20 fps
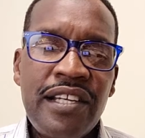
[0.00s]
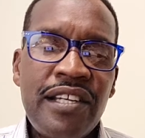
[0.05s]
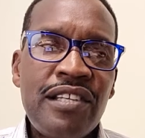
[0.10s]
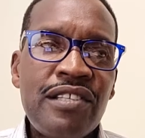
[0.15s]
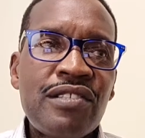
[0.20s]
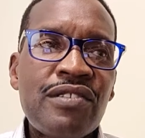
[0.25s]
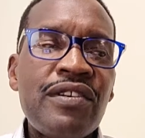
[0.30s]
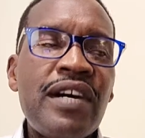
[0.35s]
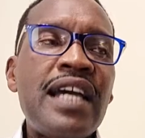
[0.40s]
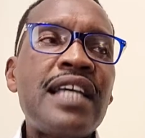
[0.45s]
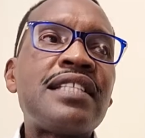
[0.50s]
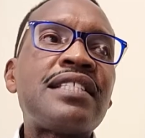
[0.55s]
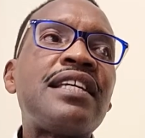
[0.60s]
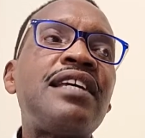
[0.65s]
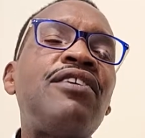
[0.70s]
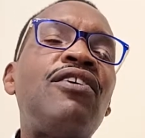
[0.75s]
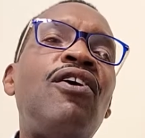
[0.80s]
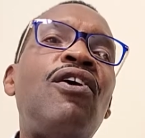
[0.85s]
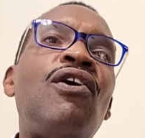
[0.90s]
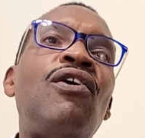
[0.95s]
So I
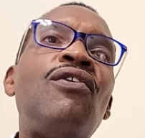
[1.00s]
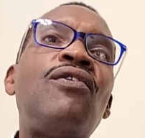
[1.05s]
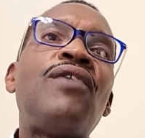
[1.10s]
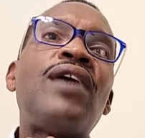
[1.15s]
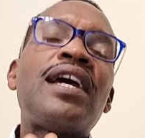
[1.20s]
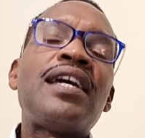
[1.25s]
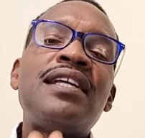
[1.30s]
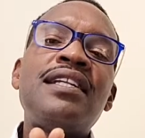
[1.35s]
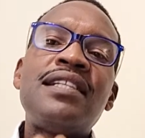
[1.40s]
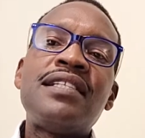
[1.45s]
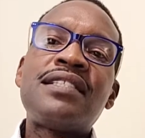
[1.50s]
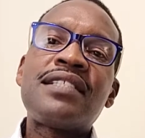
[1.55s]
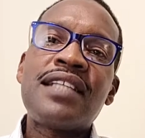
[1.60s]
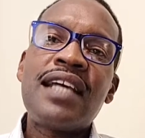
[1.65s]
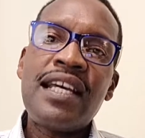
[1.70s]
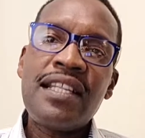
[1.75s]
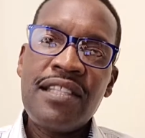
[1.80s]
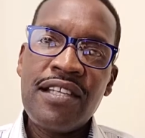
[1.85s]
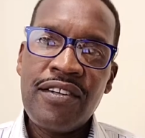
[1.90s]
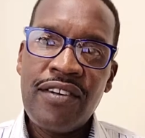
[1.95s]
said, "Oh, I
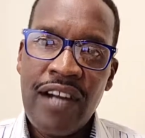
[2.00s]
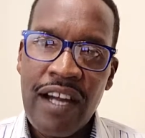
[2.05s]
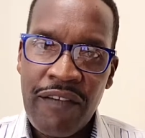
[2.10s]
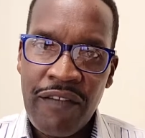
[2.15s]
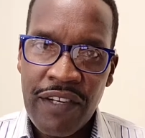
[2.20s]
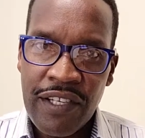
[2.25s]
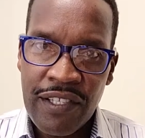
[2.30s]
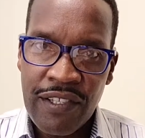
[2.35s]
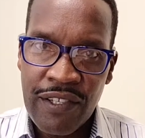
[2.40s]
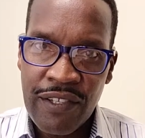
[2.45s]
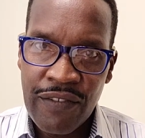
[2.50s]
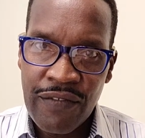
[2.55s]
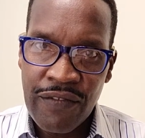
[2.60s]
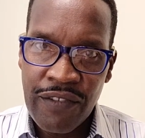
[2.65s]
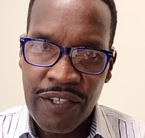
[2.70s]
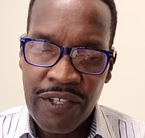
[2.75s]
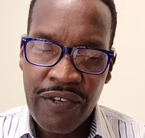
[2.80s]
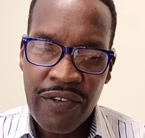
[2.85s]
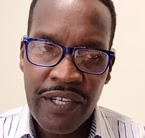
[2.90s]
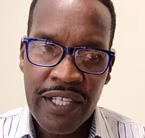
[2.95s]
understand the gravity of
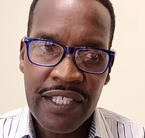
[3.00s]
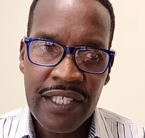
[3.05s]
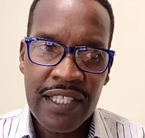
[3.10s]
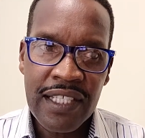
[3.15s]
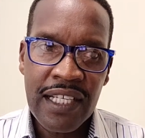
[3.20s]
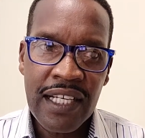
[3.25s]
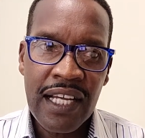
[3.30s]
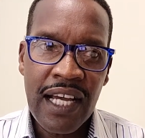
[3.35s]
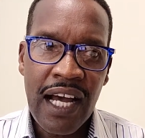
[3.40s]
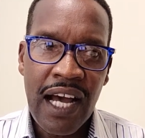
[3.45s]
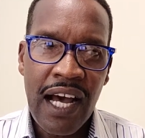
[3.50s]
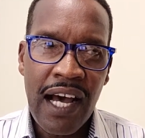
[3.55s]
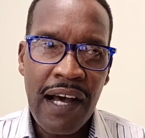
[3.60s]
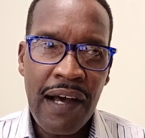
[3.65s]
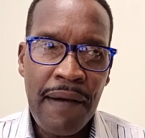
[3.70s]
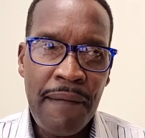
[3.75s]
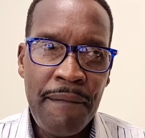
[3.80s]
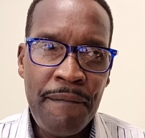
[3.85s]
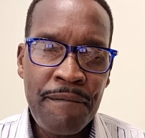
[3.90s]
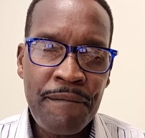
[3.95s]
your question.
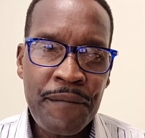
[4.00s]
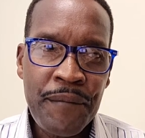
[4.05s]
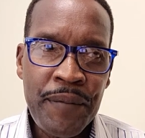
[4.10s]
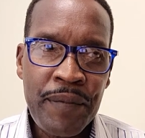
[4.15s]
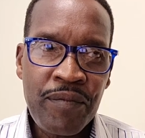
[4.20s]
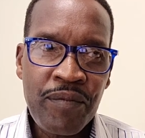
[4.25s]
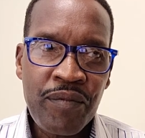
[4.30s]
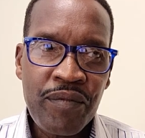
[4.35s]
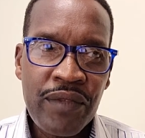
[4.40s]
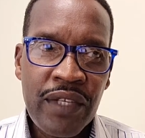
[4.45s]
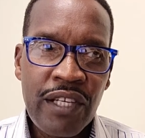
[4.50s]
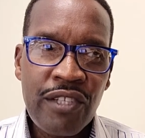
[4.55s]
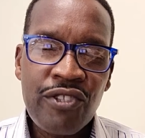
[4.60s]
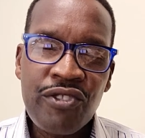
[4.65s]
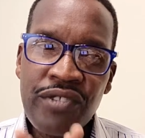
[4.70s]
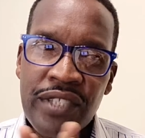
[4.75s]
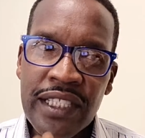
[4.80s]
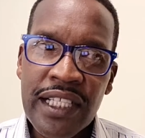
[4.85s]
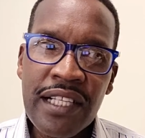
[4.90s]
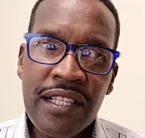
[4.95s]

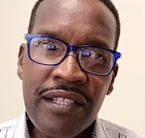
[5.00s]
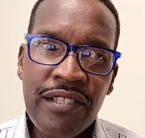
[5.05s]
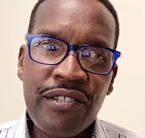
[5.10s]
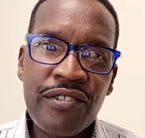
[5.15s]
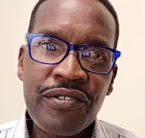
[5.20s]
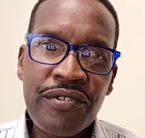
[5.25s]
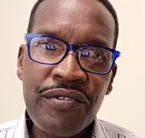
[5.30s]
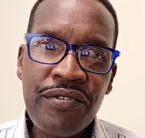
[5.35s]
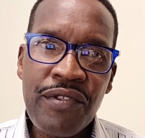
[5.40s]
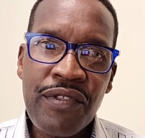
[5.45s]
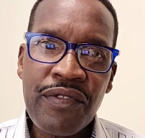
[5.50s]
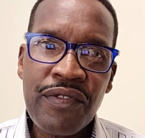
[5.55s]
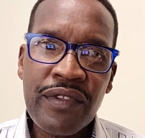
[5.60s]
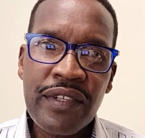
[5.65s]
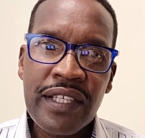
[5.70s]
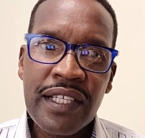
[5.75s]
To tell the truth,"